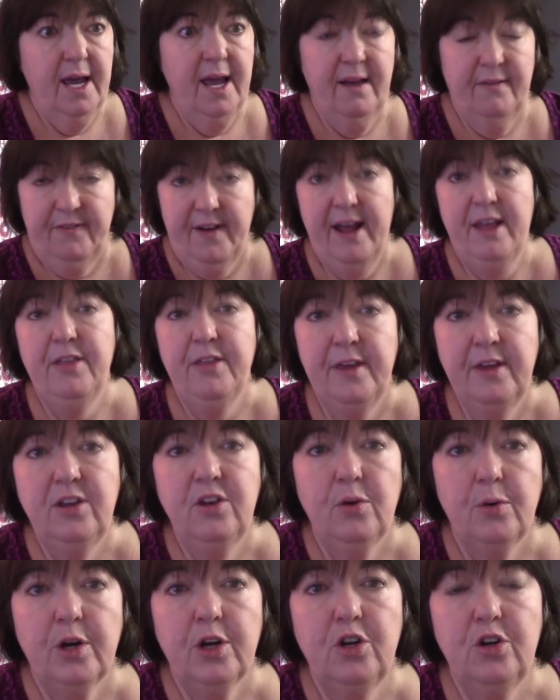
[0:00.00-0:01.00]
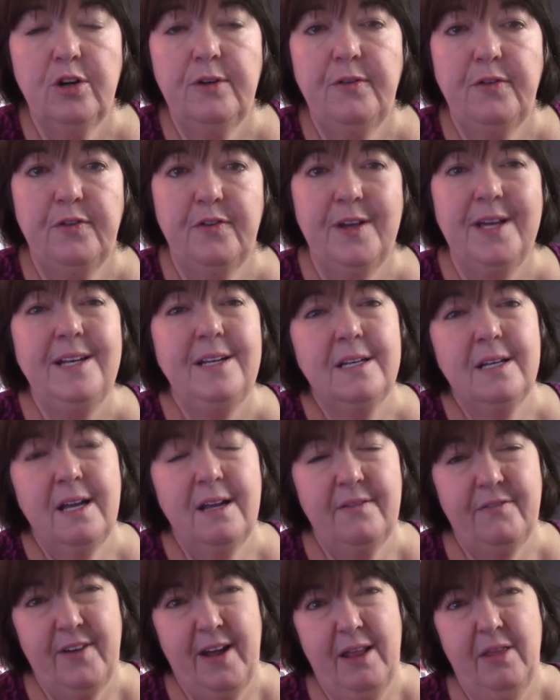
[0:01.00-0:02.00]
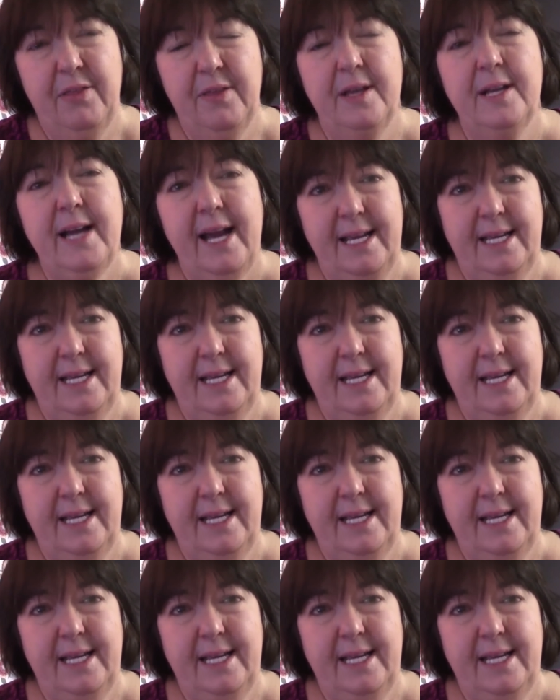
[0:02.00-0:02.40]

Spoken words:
If I think you're a good fit, if I think